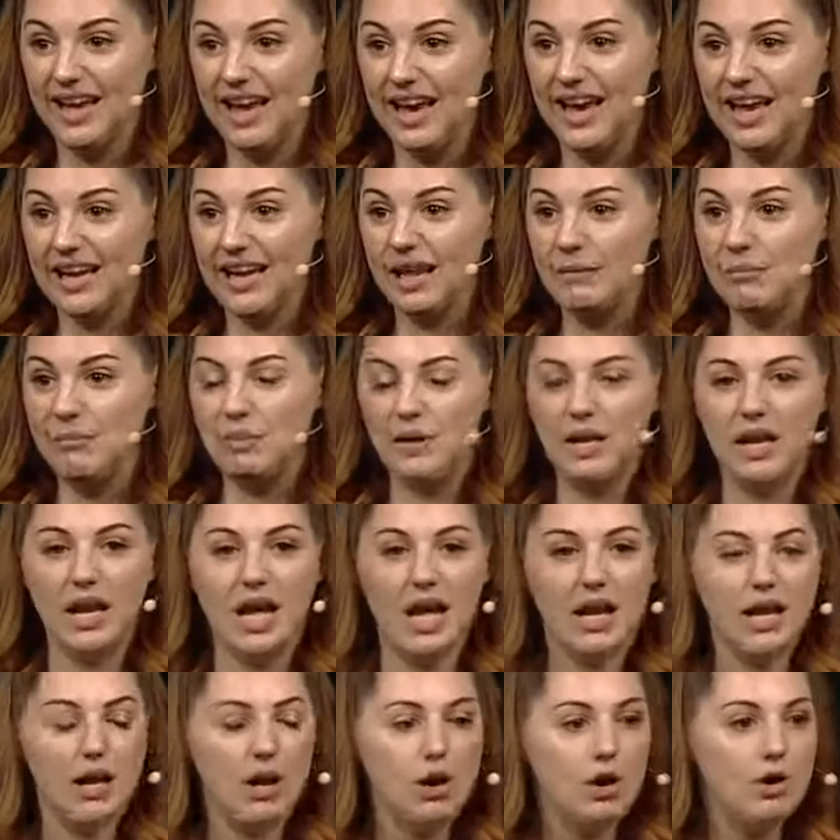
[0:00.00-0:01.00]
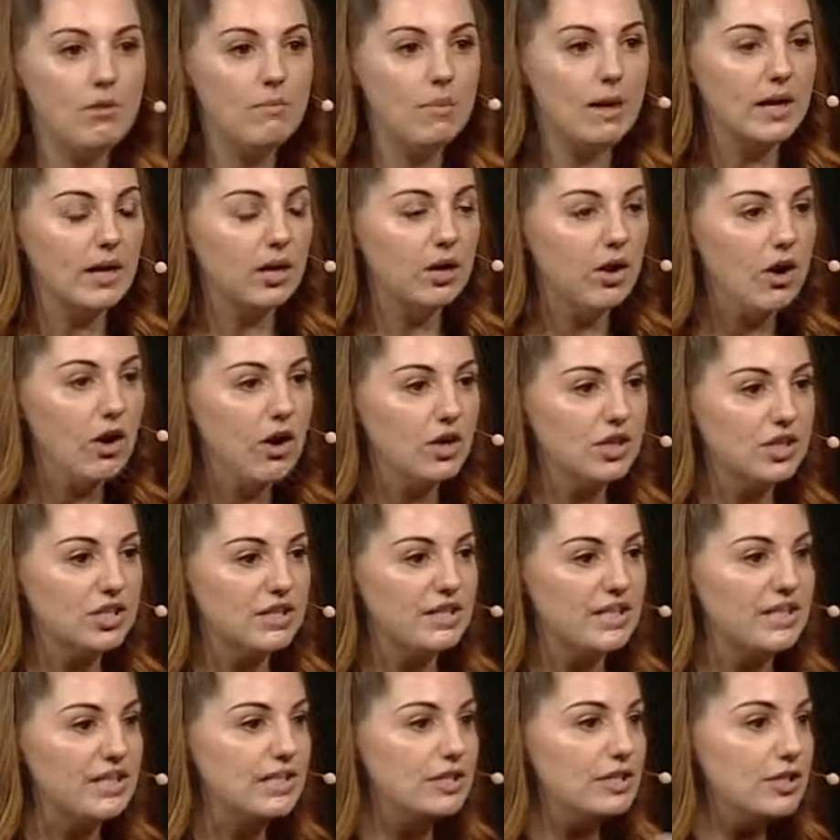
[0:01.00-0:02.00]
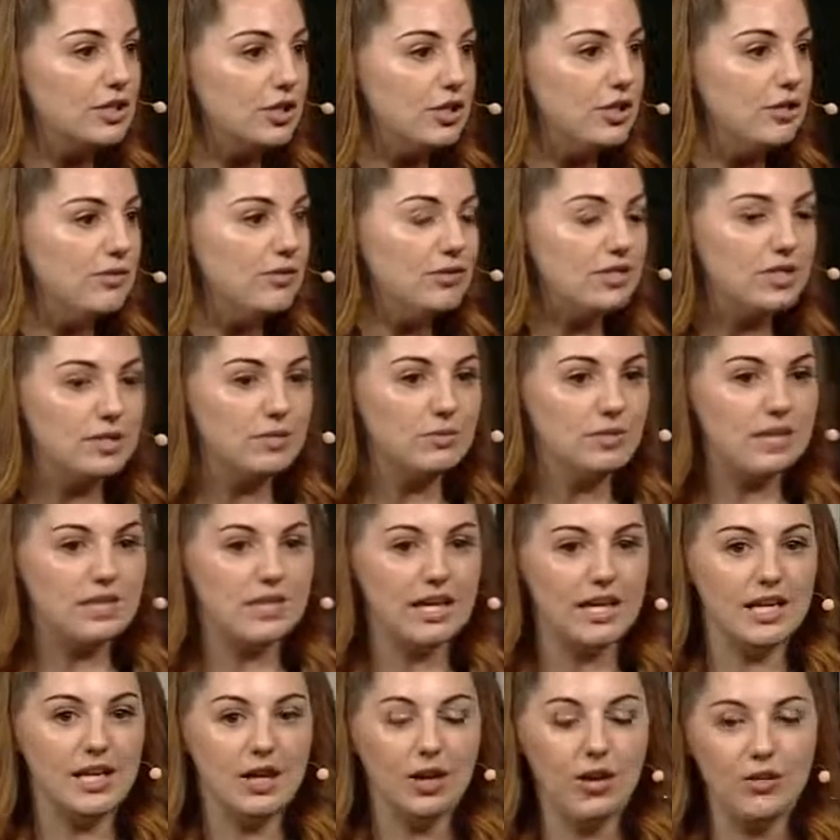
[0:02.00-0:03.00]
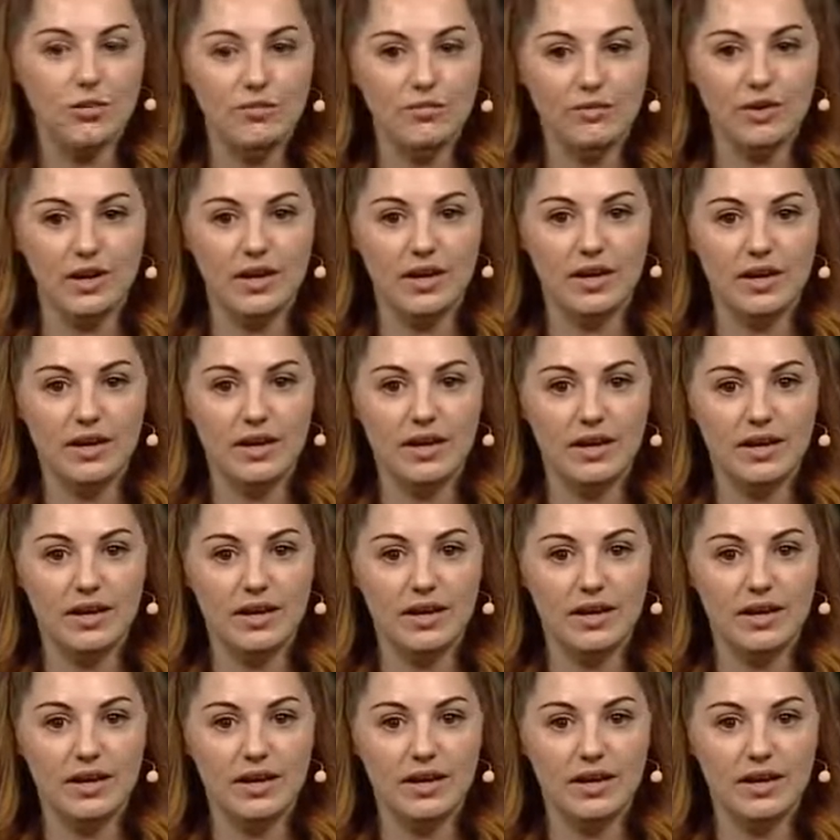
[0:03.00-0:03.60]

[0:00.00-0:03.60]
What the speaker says: And I'd be like, oh my gosh, and the insecurity would take over.